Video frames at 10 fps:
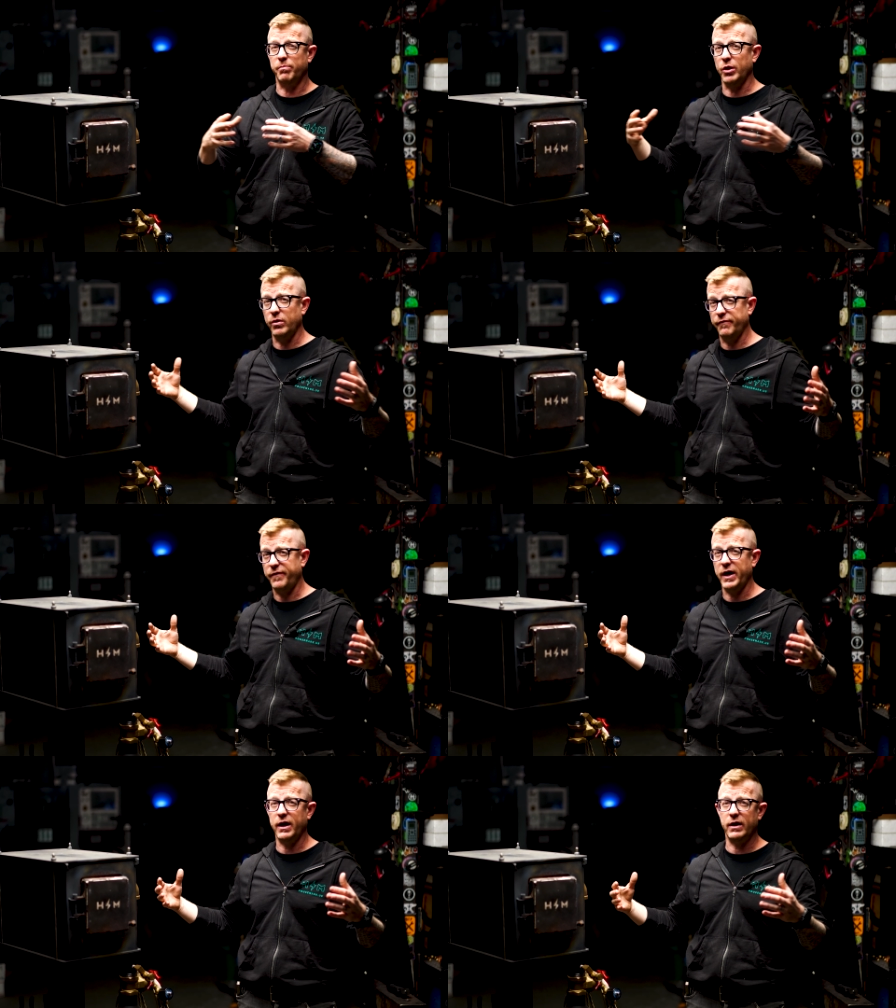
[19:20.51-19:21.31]
blowing
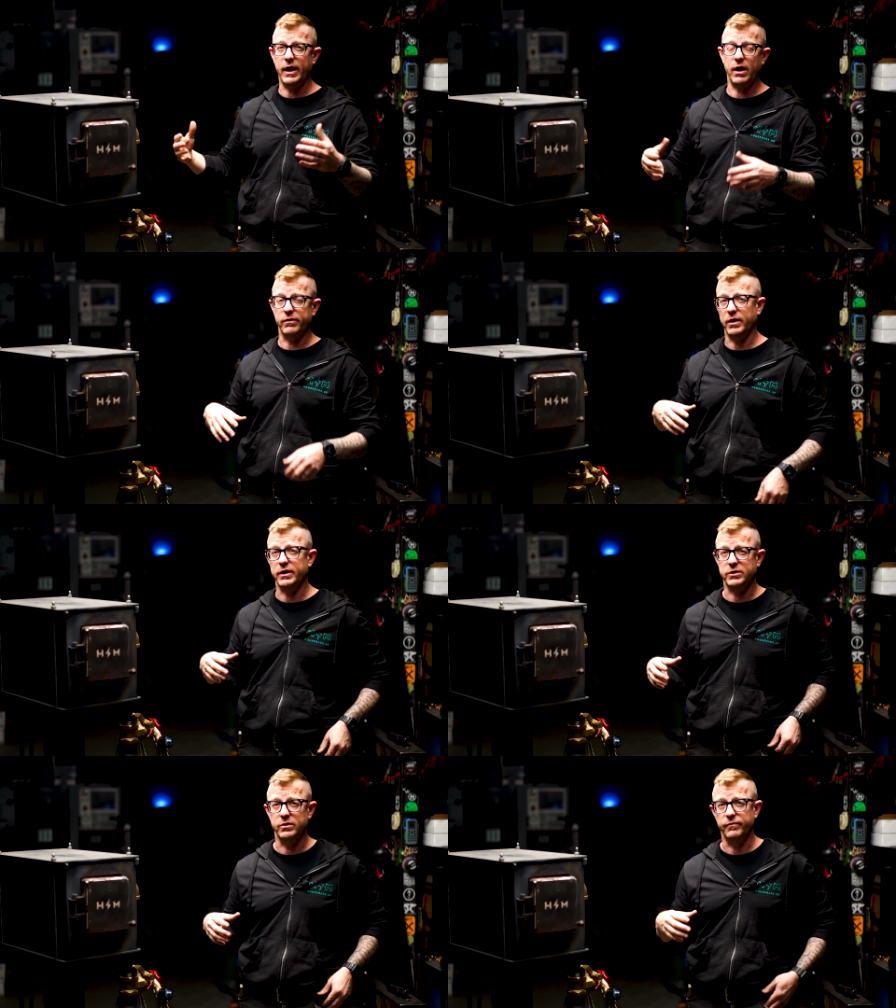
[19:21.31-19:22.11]
fire out
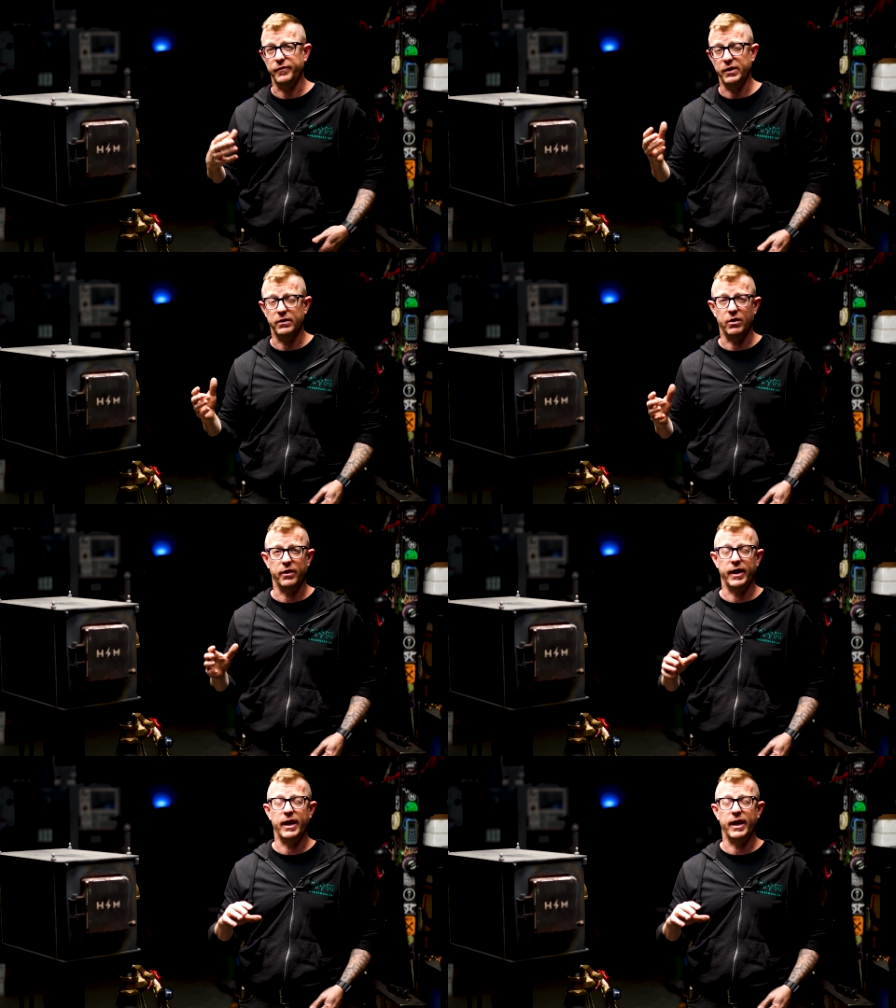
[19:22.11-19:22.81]
like two feet and all